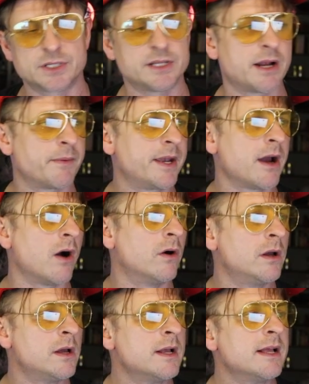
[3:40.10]
See, there we go.
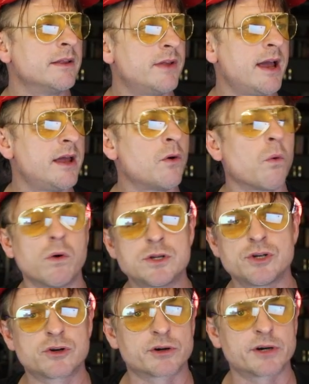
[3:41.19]
Then once
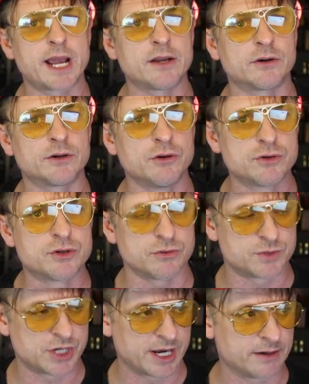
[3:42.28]
you create your
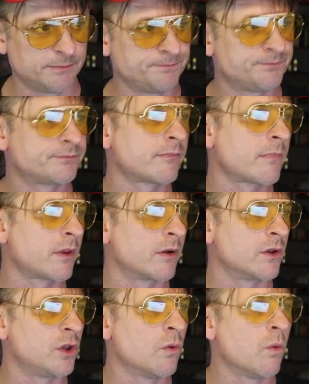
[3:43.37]
YouTube channel,
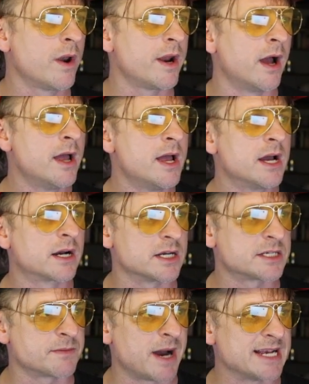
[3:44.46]
you want to
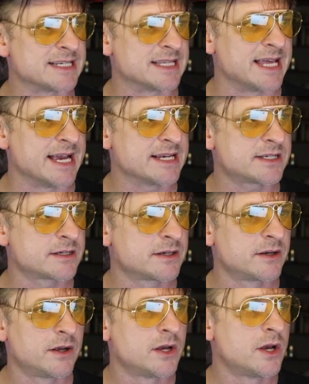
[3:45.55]
customize this.
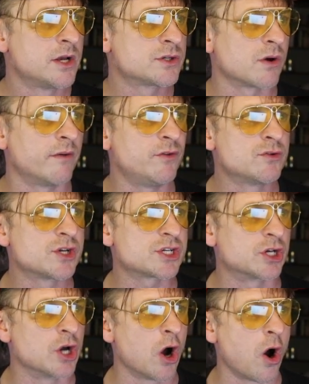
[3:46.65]
So if you
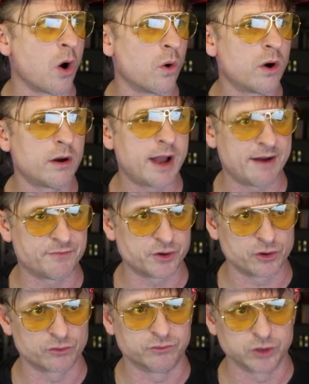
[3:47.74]
just go after
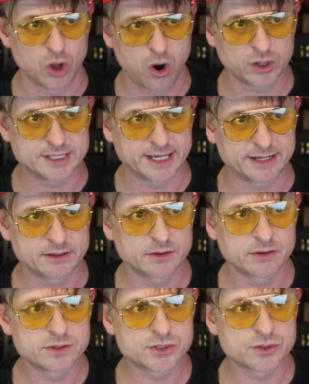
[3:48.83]
you're logged in,
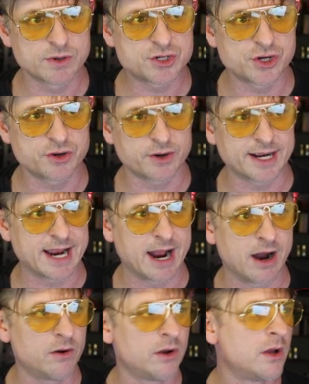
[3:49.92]
switch to your
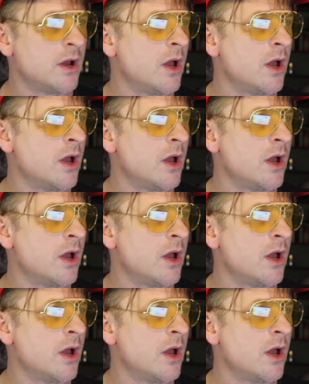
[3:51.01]
account,